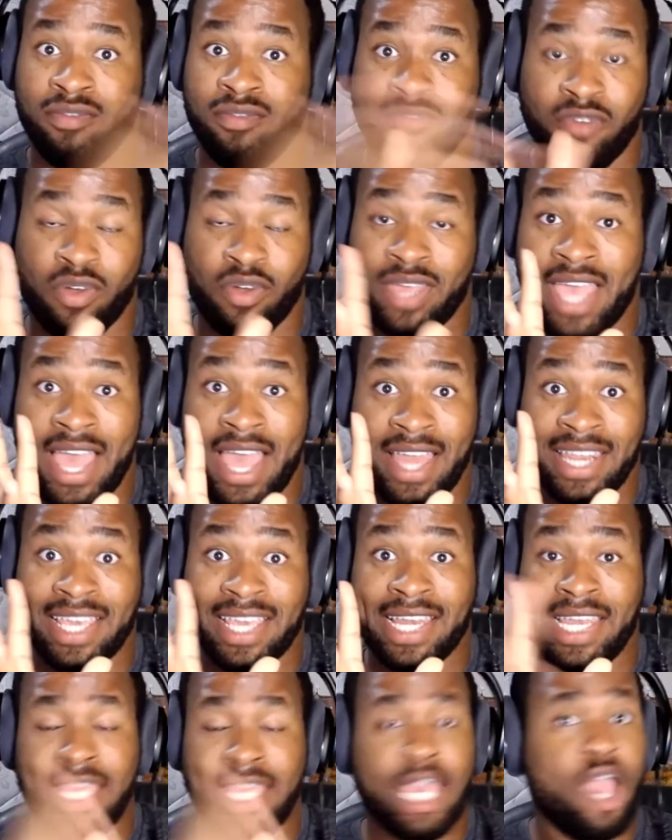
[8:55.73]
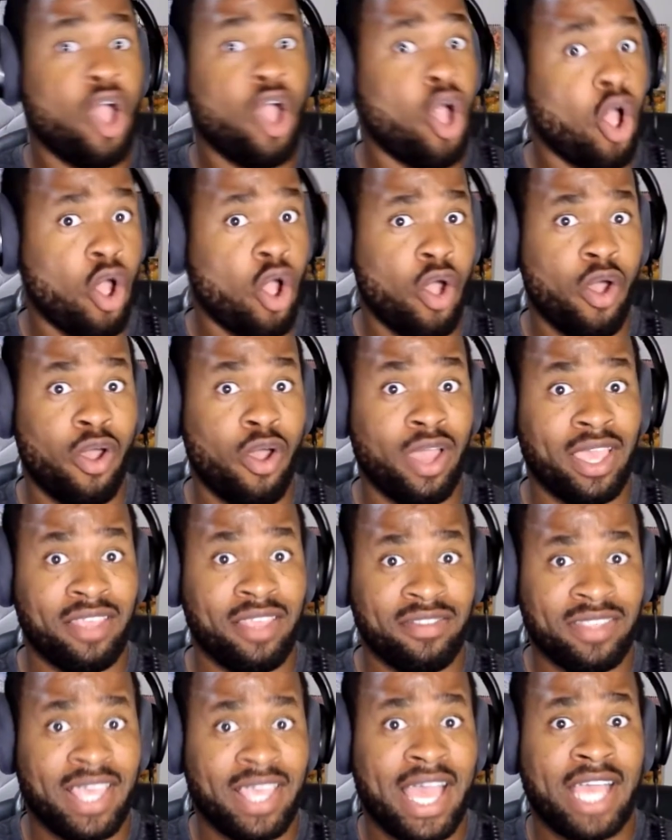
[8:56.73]
volcanically, or
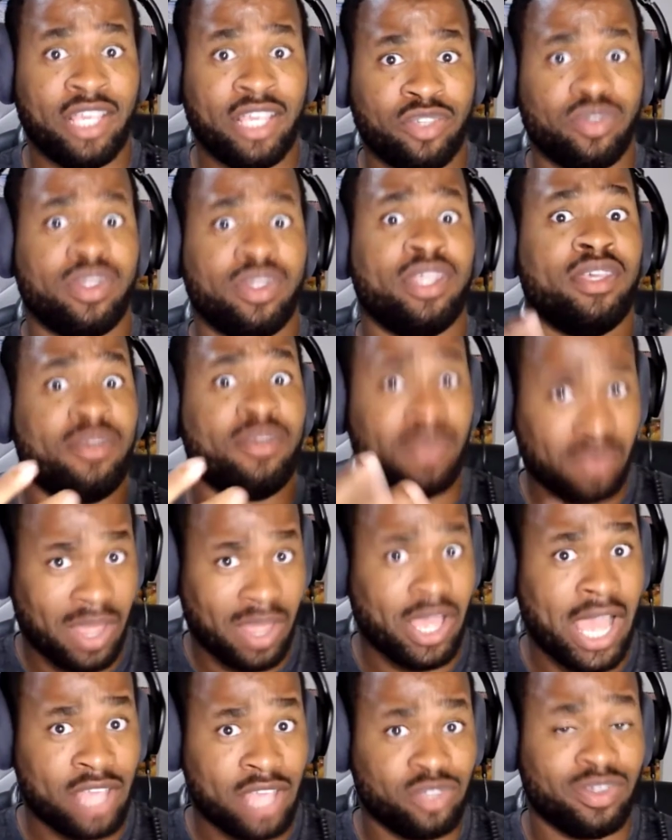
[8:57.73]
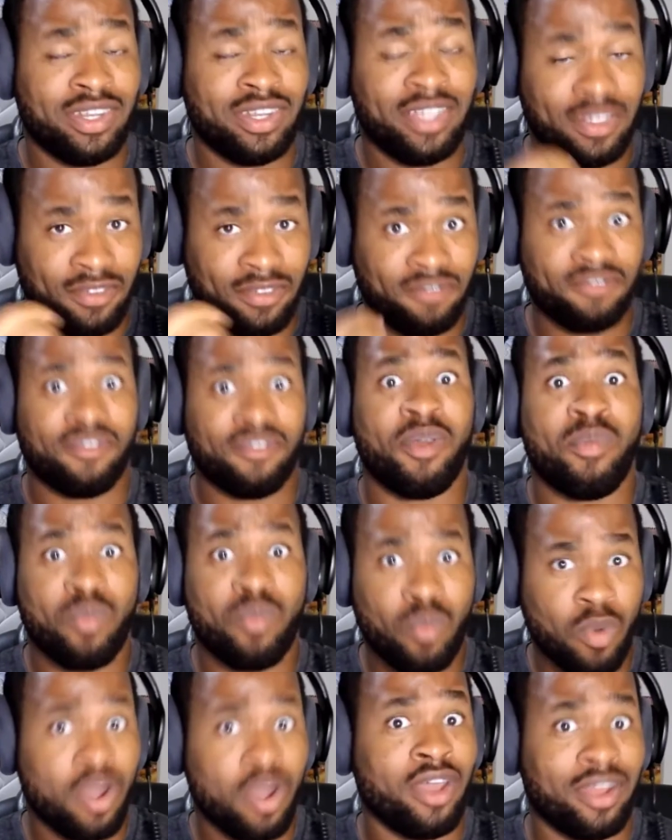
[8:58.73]
is it actually
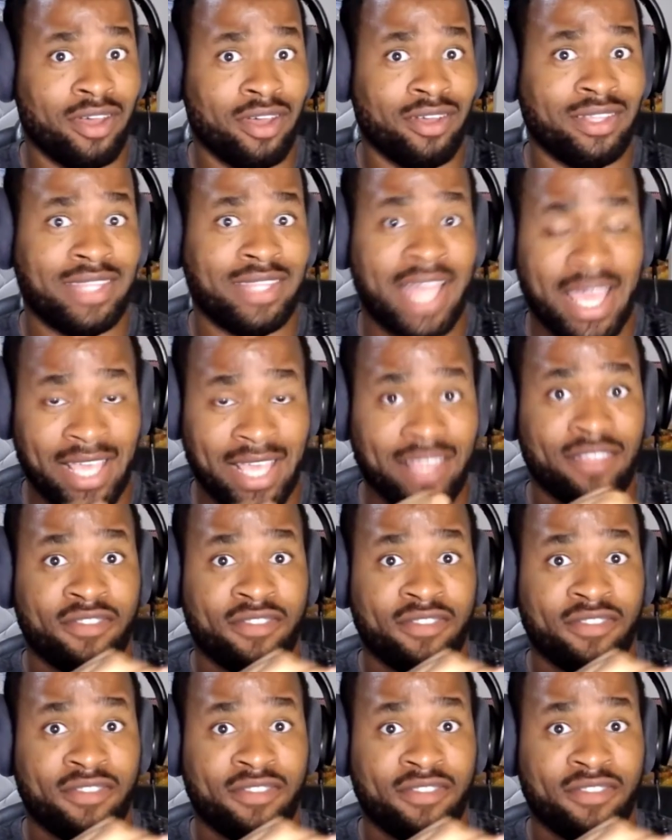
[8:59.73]
from water that is